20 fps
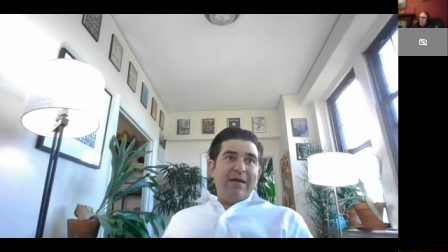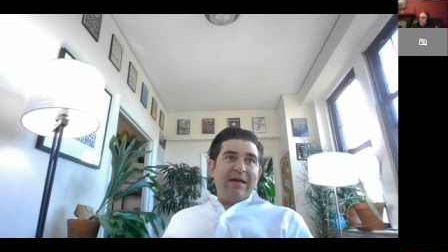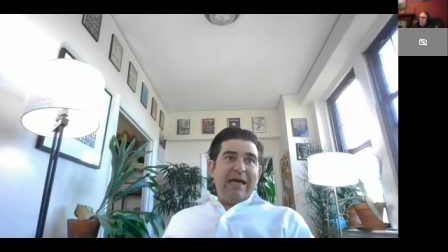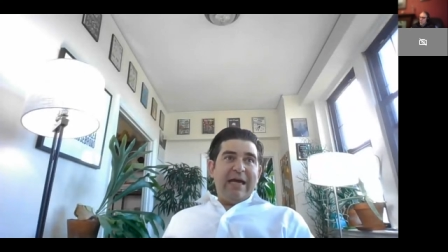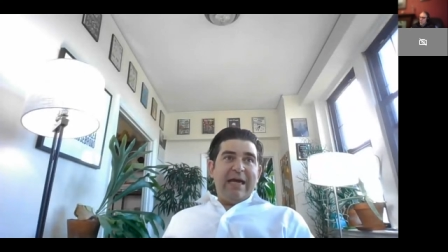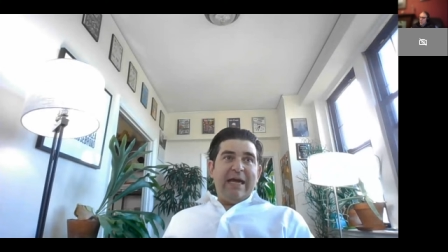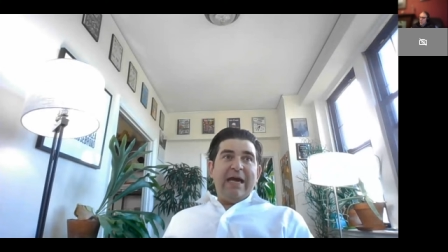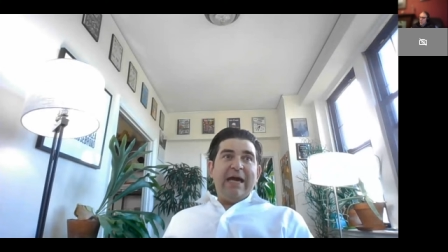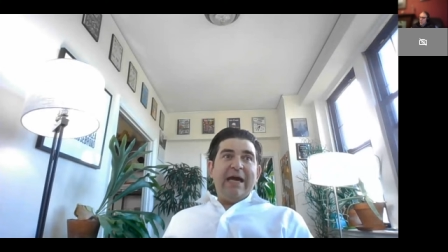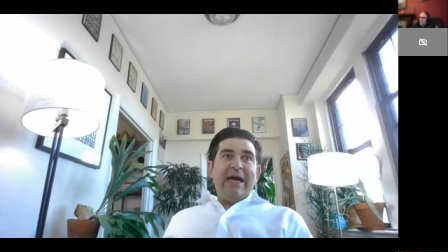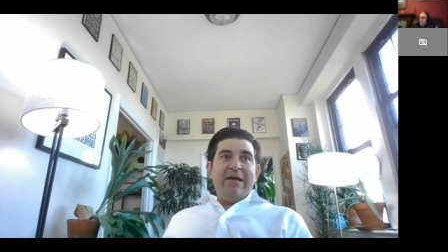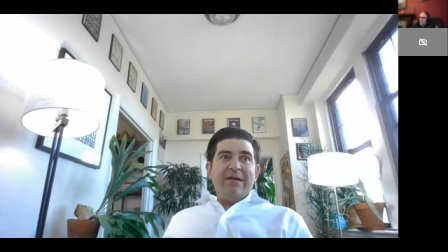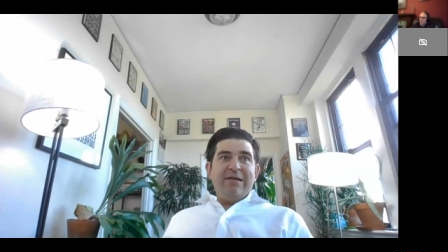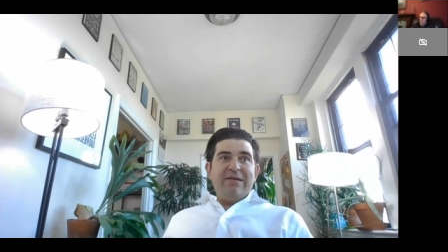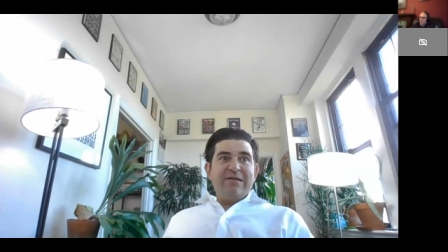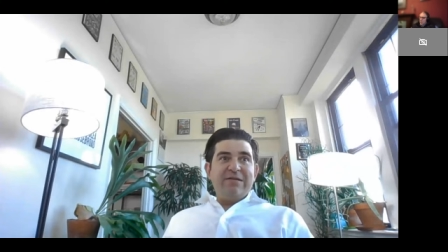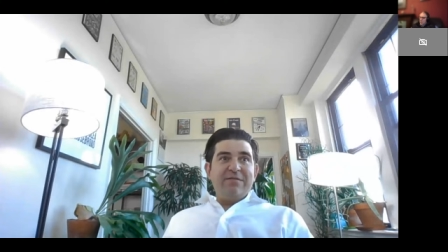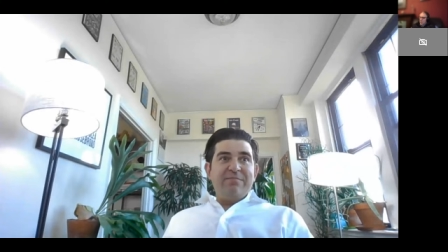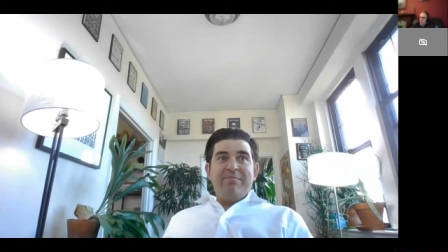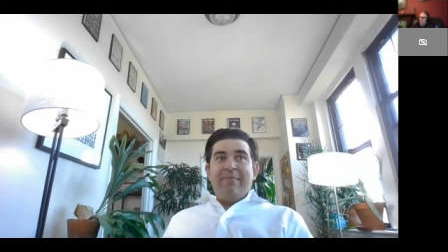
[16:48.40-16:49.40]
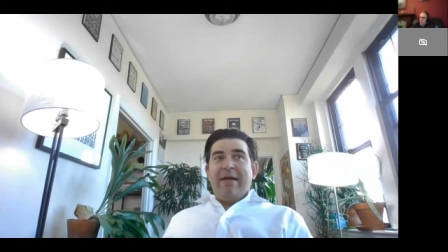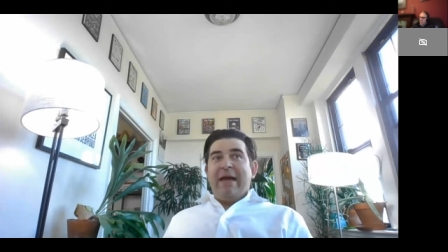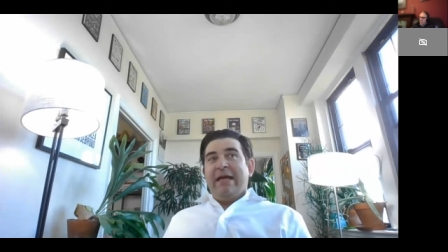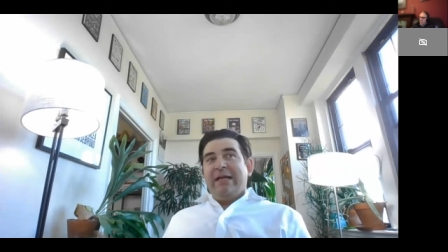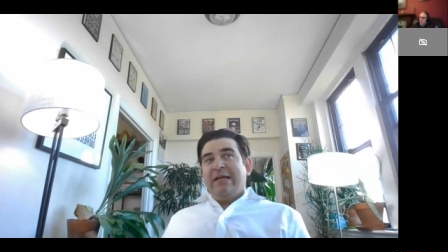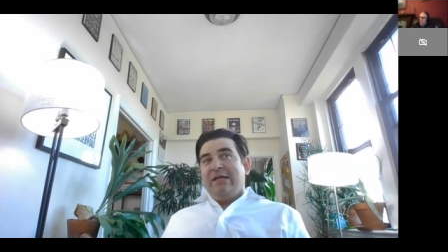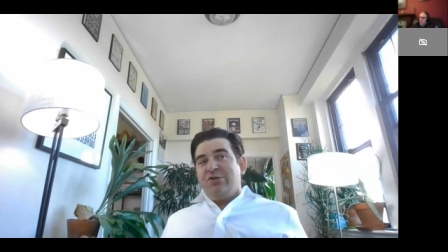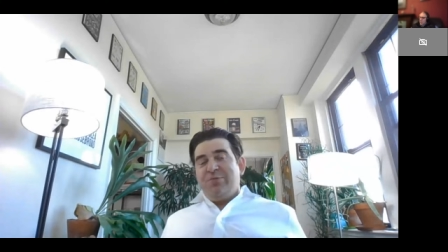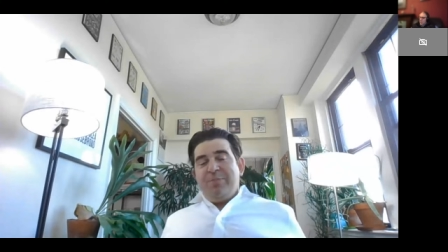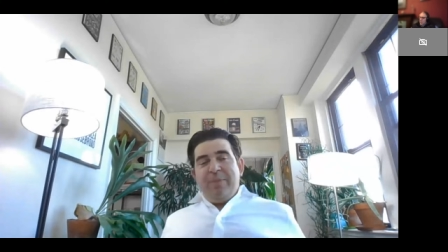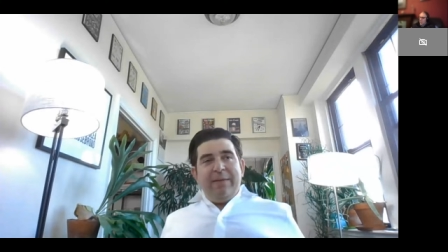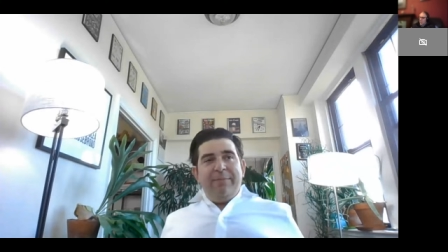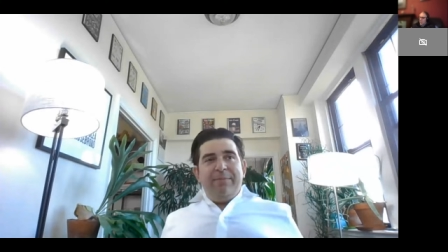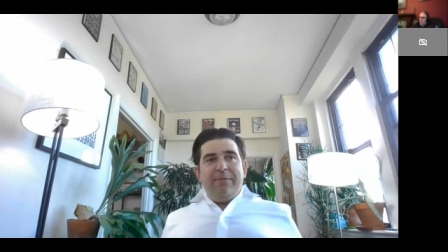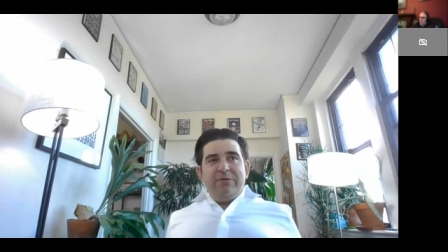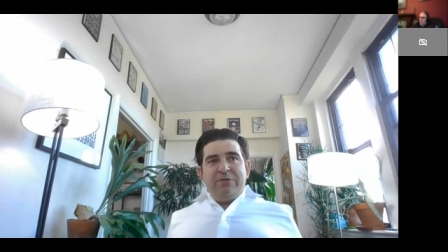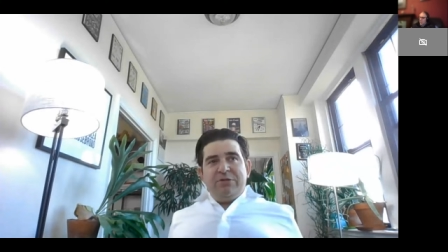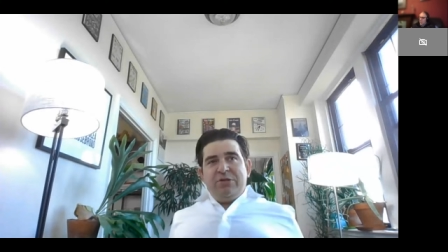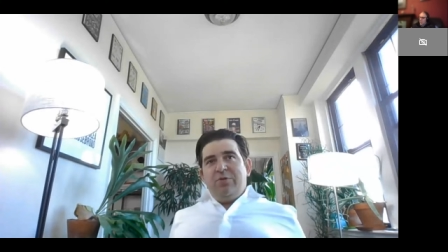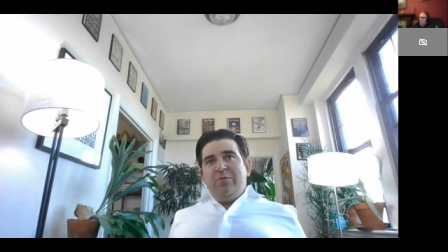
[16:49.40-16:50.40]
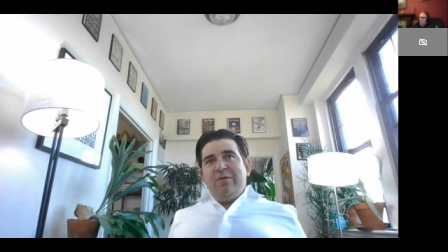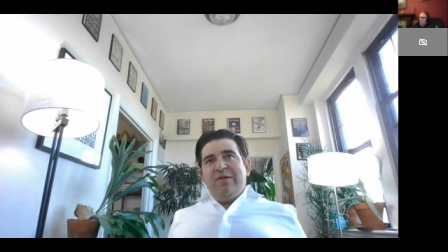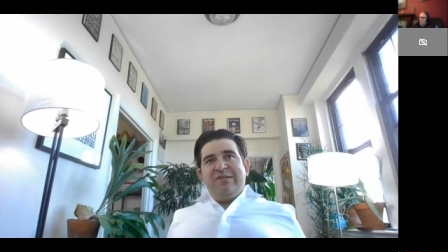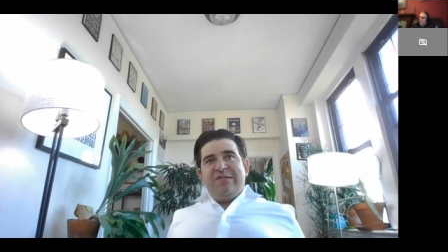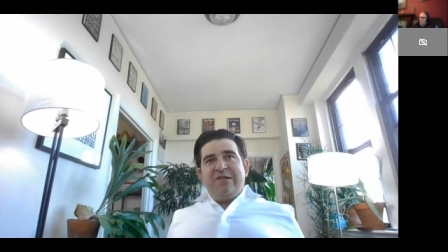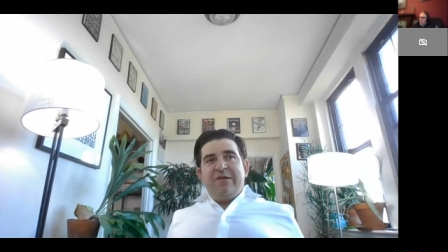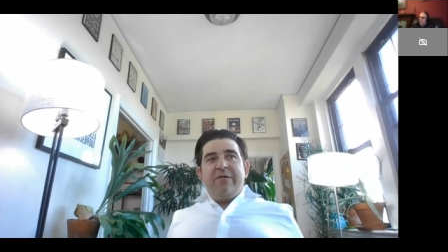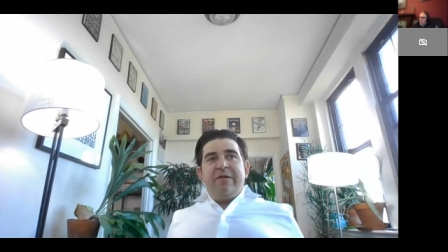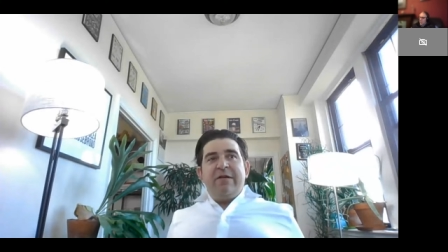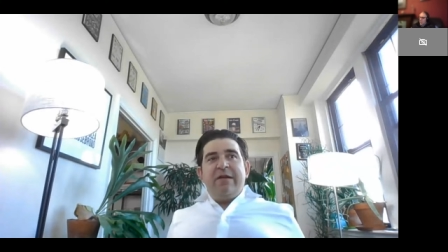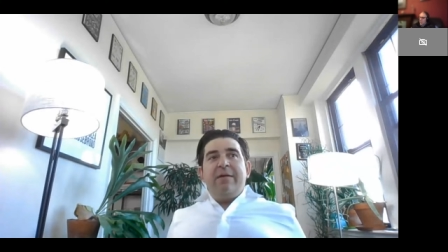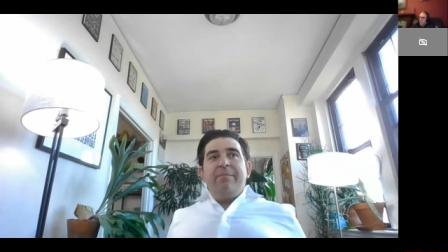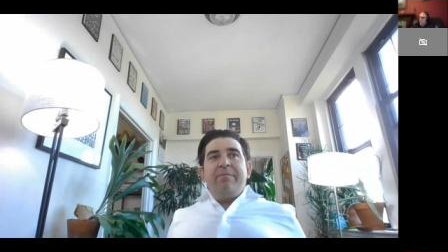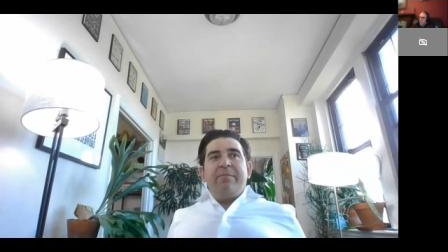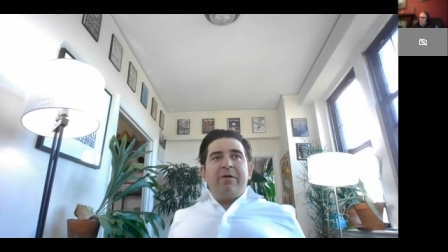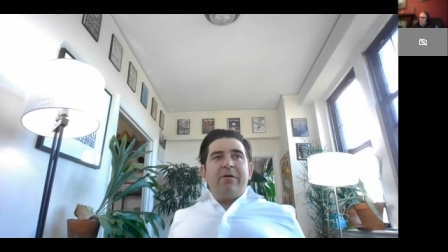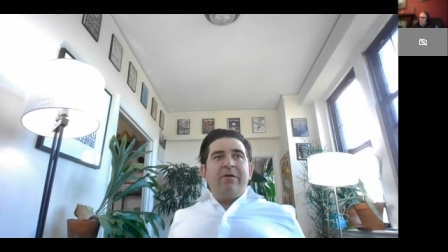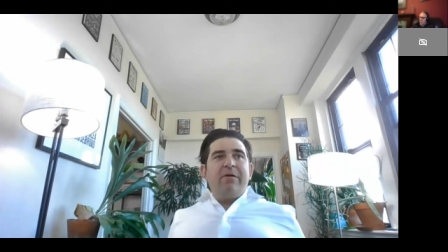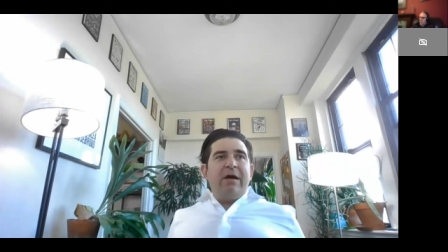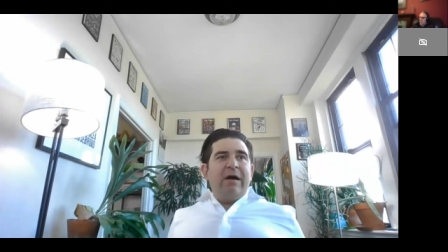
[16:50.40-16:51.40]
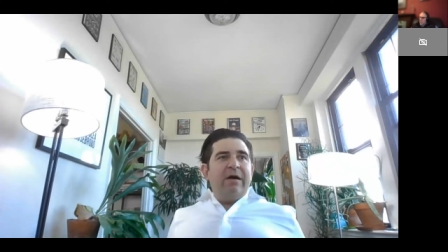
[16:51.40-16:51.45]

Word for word: and manage people to a certain number